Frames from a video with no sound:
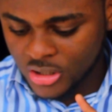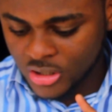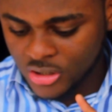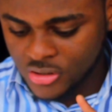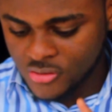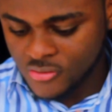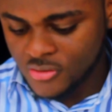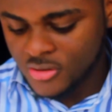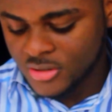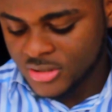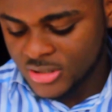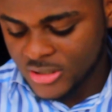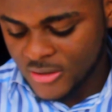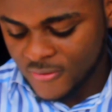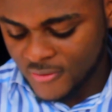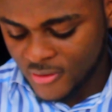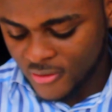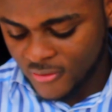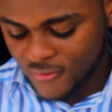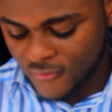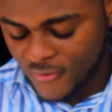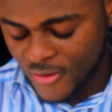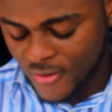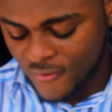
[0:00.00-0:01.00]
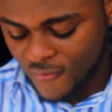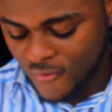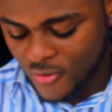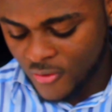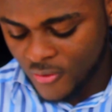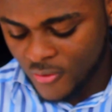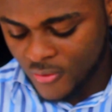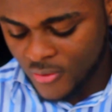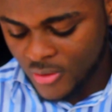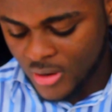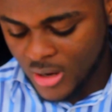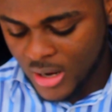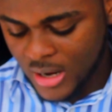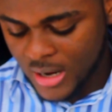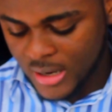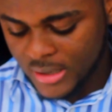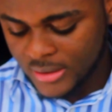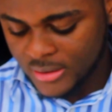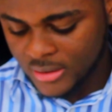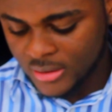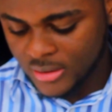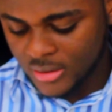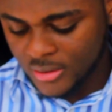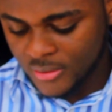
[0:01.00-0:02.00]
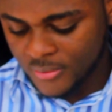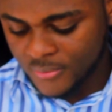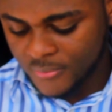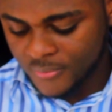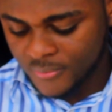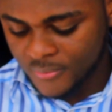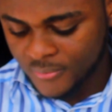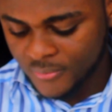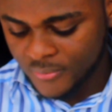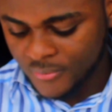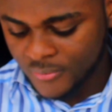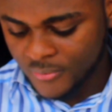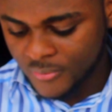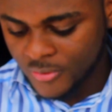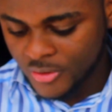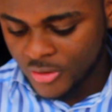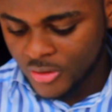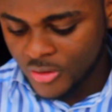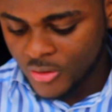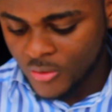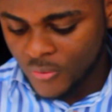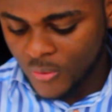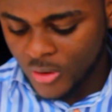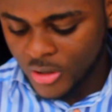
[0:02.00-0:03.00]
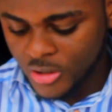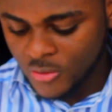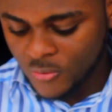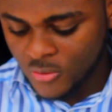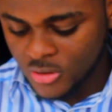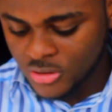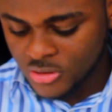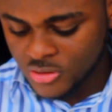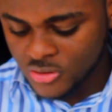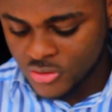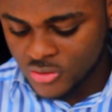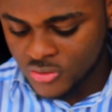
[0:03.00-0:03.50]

do yourself this favor, and what you want to